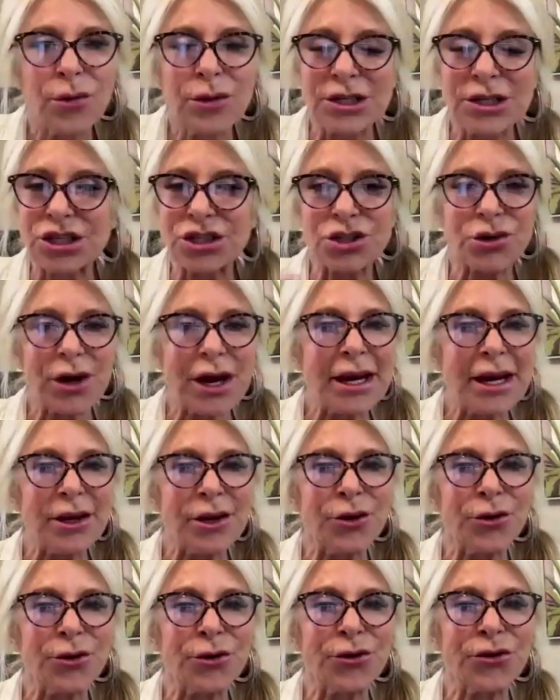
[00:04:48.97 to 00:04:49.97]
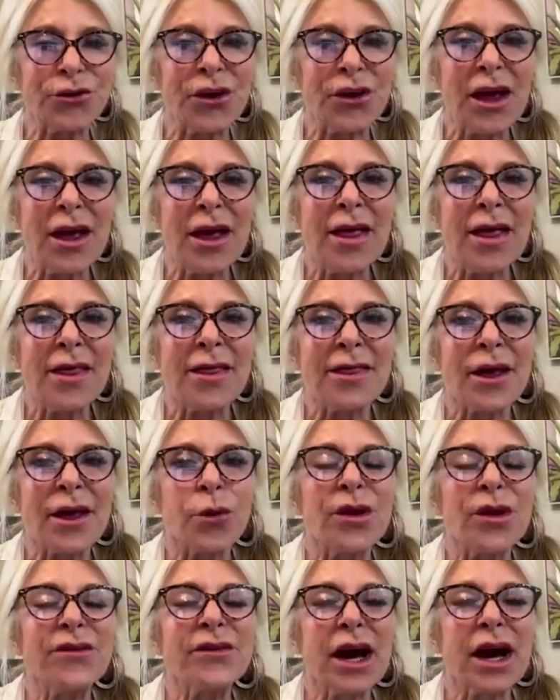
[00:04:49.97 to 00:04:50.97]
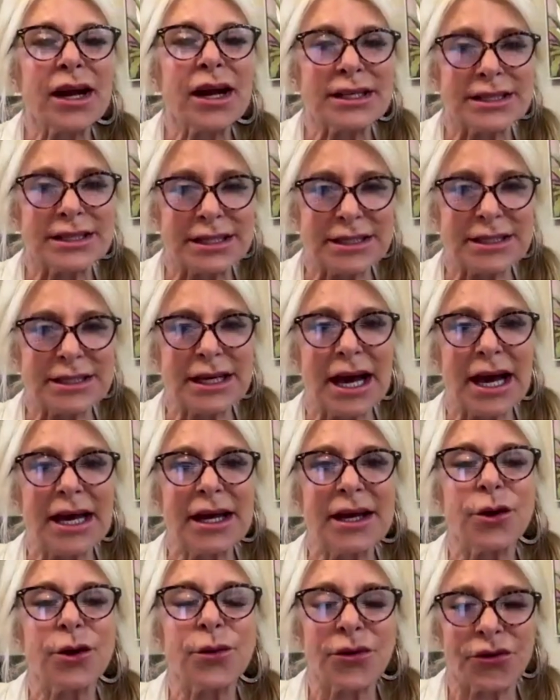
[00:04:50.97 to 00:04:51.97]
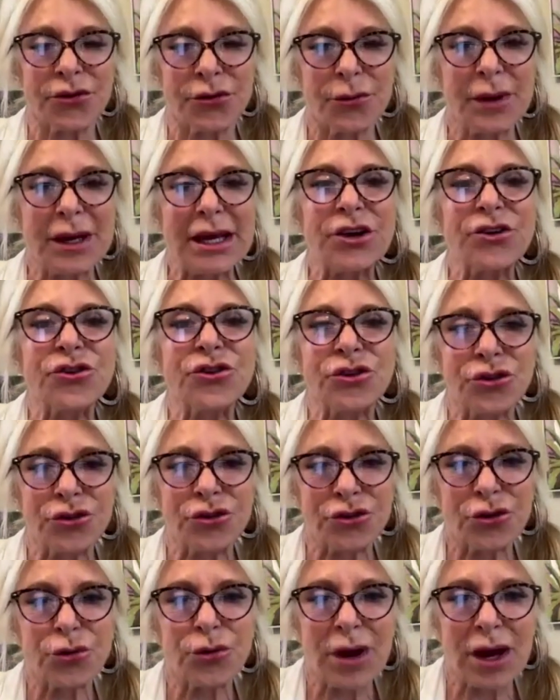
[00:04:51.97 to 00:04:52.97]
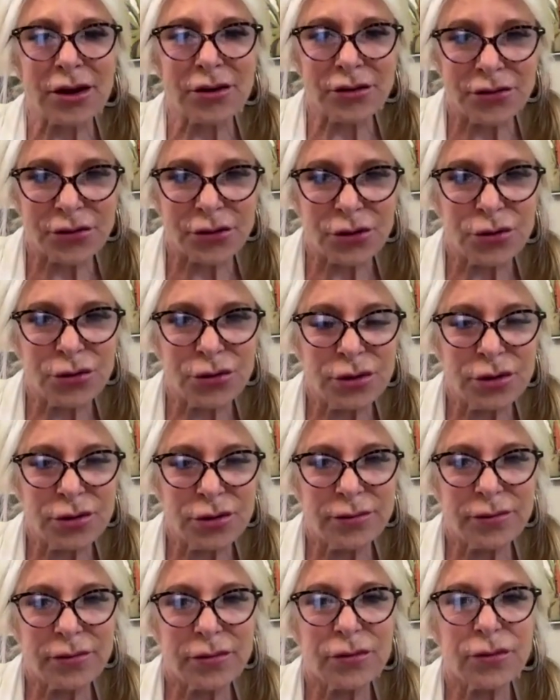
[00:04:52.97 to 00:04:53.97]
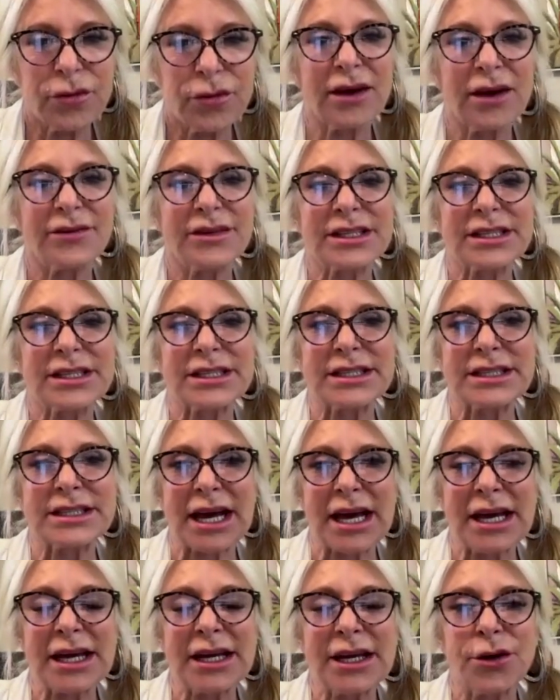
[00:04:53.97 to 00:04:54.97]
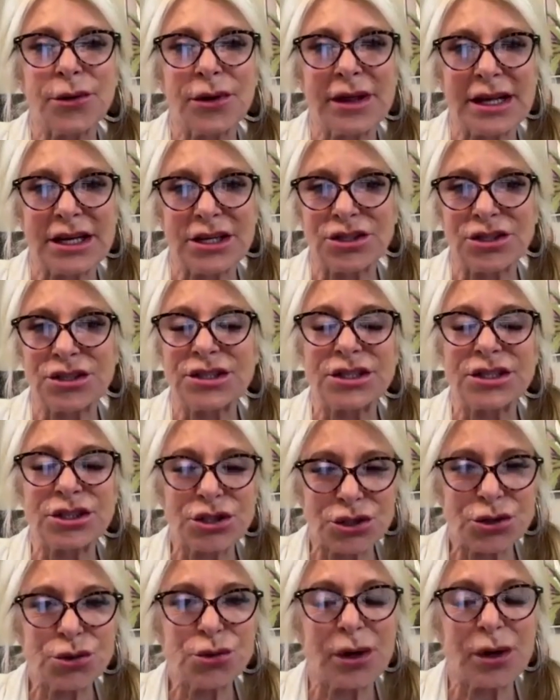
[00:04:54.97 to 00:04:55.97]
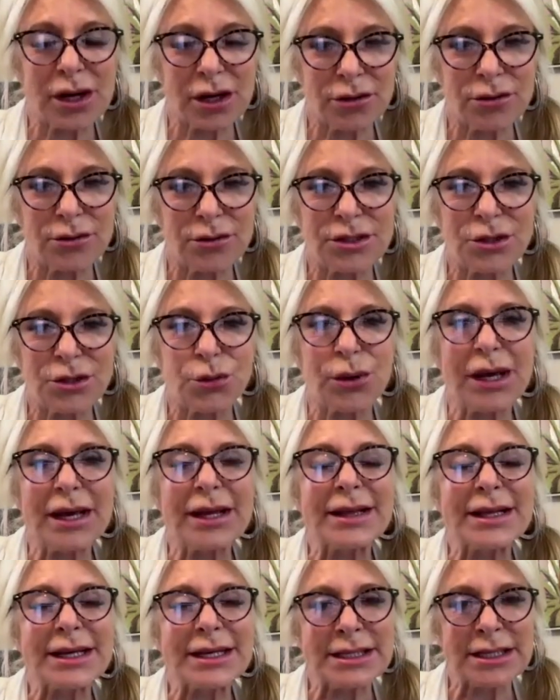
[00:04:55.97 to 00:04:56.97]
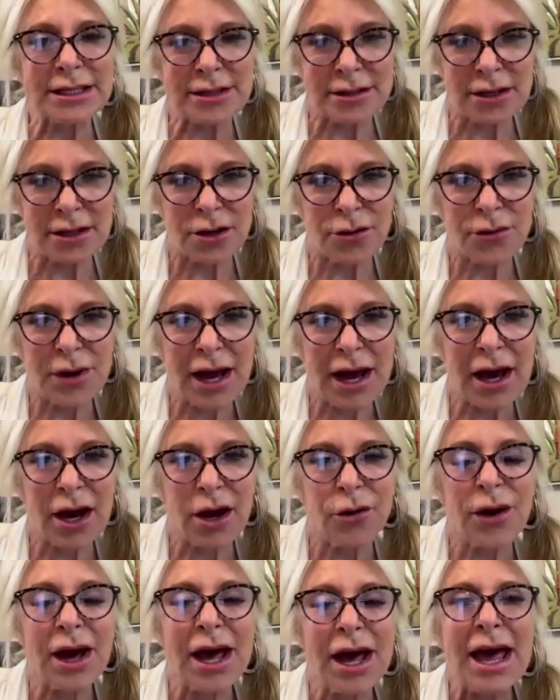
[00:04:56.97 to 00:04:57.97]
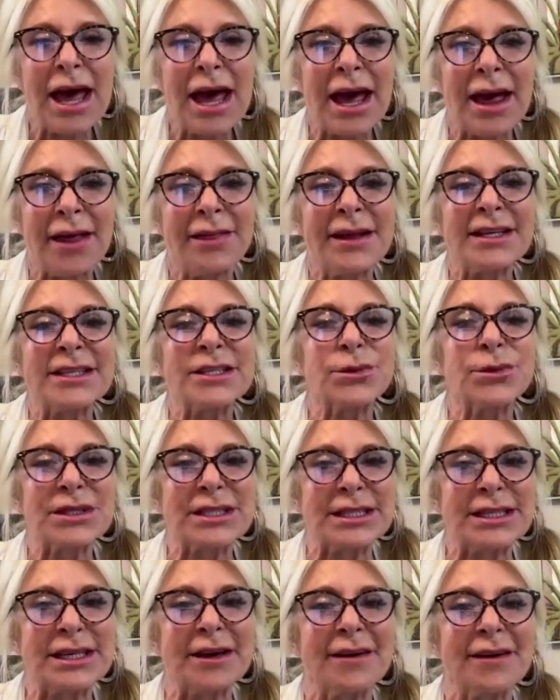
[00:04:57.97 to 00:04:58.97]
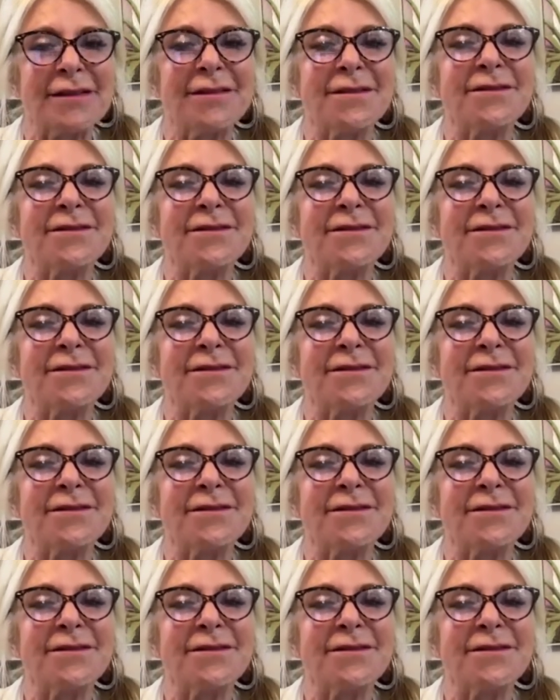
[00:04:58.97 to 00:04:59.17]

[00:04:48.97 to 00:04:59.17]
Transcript: which is great news, that we've got a society with some issues around food. We have a society with issues that do want to lose the weight. They didn't know how. And this was their